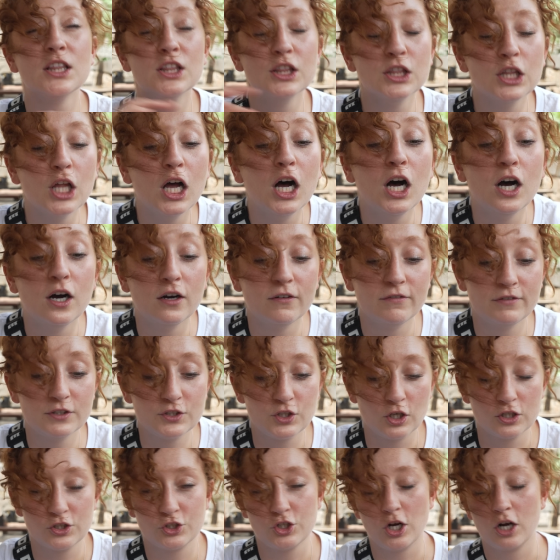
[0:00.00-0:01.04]
love
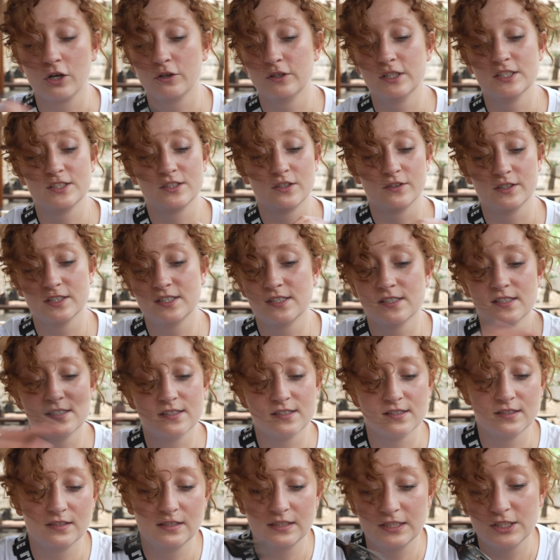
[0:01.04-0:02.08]
dark chocolate, so this
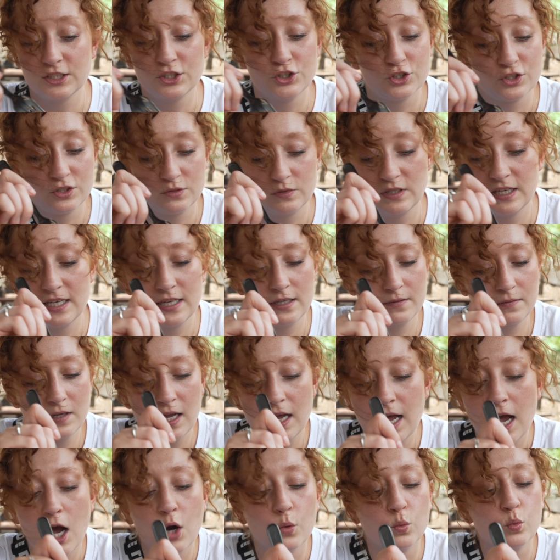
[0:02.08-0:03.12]
is just
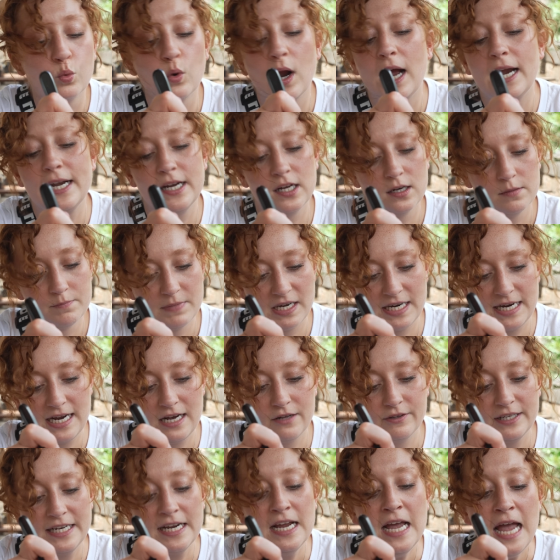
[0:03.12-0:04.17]
right up my
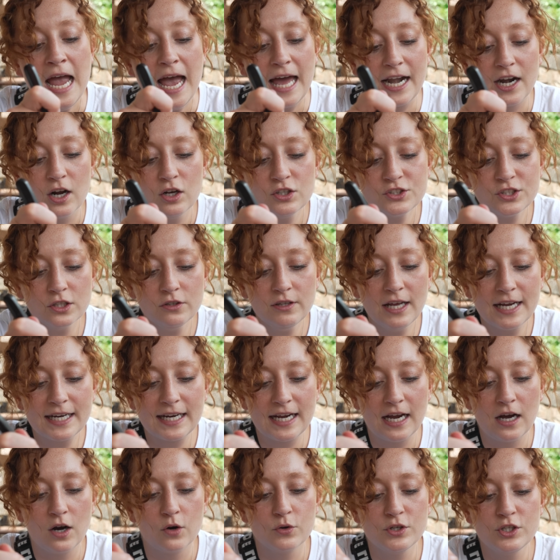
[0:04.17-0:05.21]
alley. And I also like
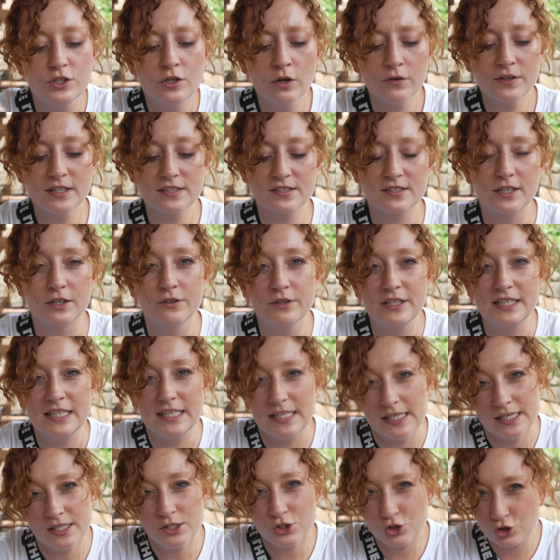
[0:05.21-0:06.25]
how you don't necessarily
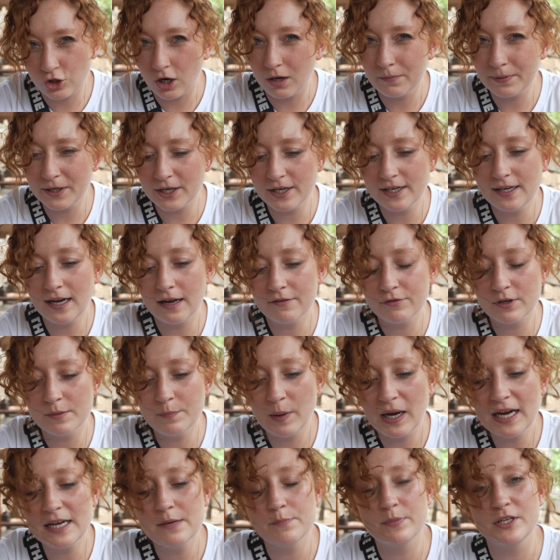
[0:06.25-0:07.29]
get strawberry in every
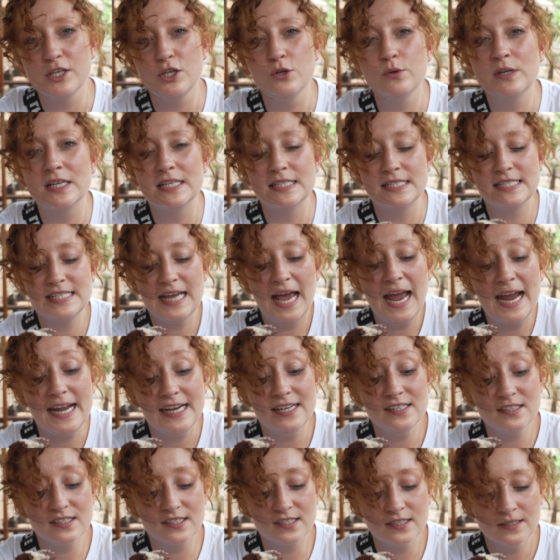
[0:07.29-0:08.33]
bite, but you can
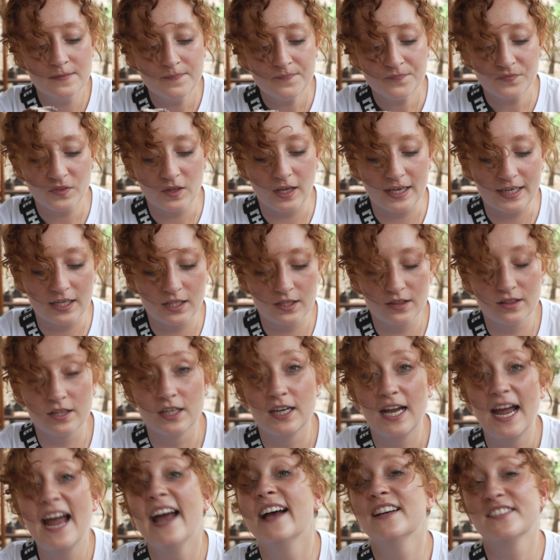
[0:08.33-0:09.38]
taste like
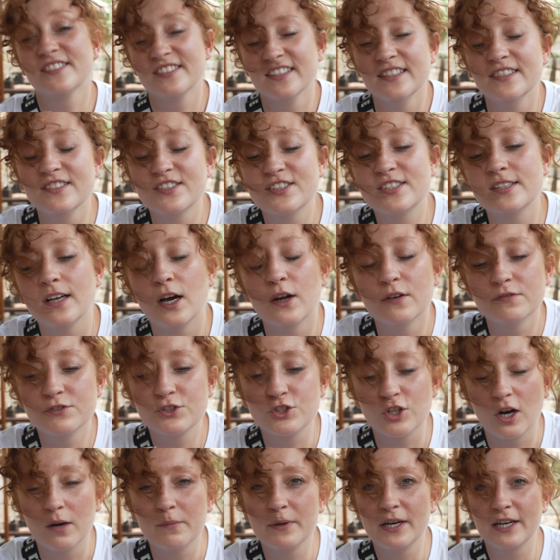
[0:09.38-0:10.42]
the essence of
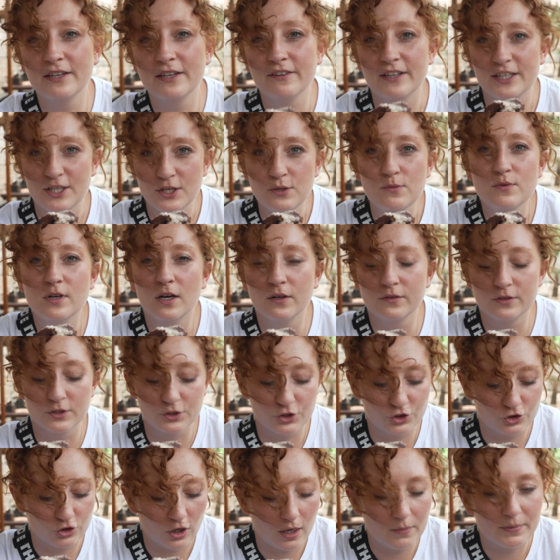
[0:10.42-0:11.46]
strawberry. Like, there's
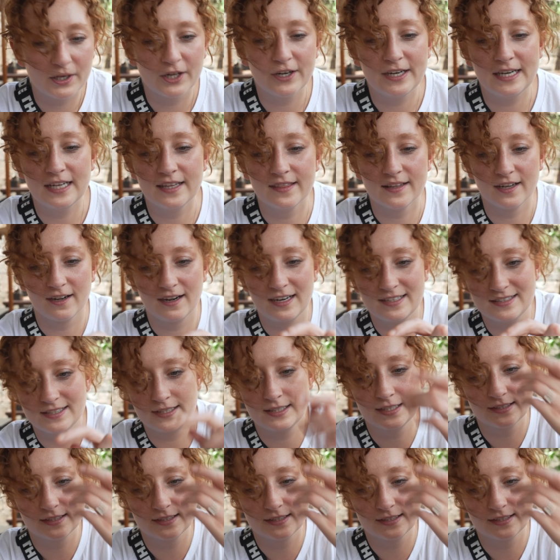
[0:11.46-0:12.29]
strawberry in there. I did